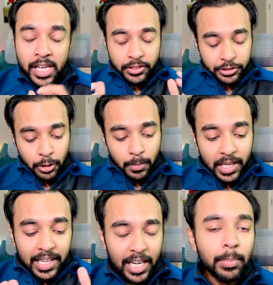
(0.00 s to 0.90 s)
So
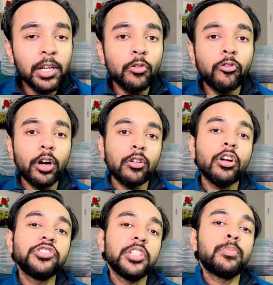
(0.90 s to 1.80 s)
let me know what all
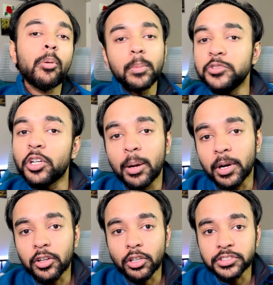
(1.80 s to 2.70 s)
such problems you come
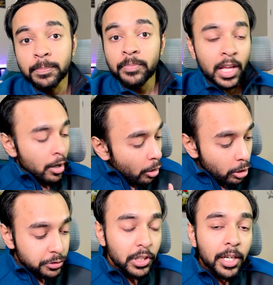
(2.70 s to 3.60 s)
across.
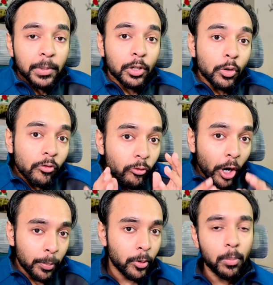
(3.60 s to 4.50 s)
Also let me know
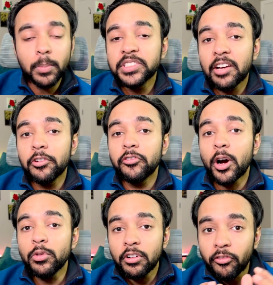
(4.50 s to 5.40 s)
what problems have you
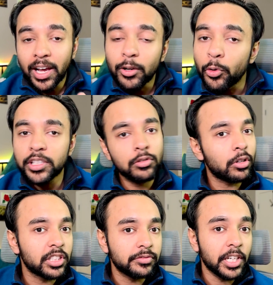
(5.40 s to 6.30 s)
found while going
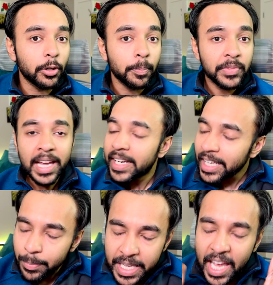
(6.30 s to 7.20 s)
throughout the video.
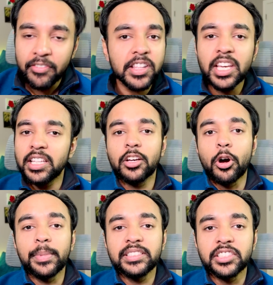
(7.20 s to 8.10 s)
Tell me everything in the
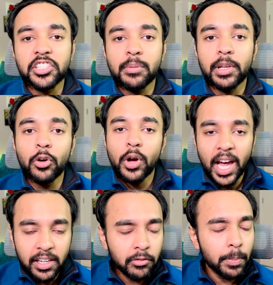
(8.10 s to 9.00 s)
comment section below
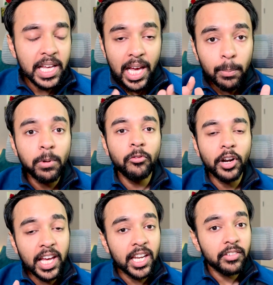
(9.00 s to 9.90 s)
and it will be helpful for
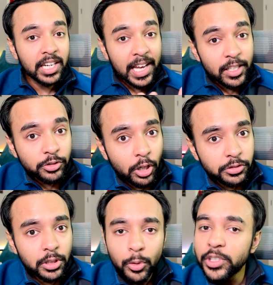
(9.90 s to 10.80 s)
anyone else
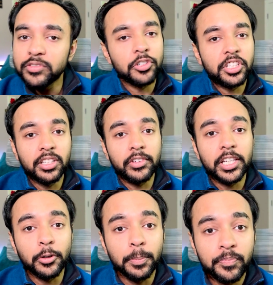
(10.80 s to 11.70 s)
also who is watching the
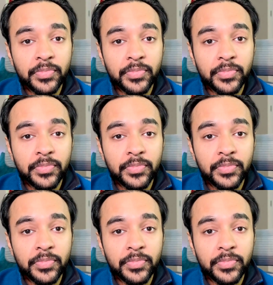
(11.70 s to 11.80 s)
video.